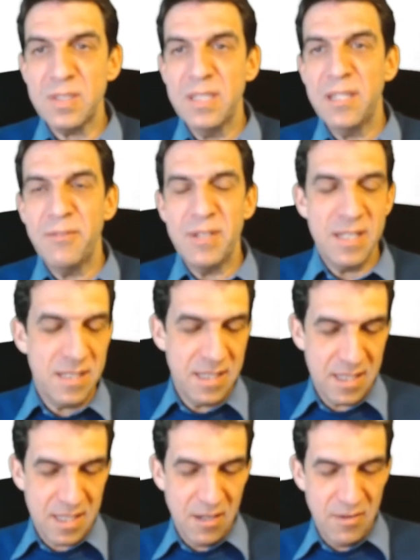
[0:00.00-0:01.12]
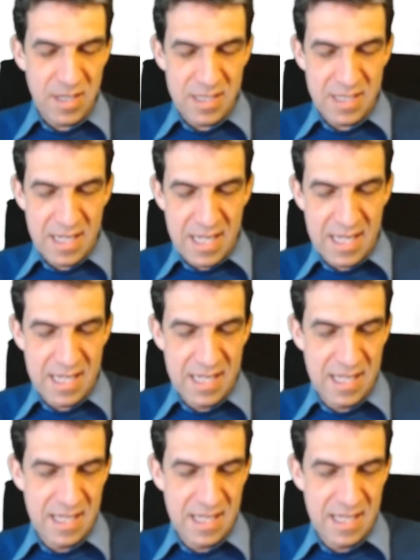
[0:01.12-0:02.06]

There it is. It's currently saying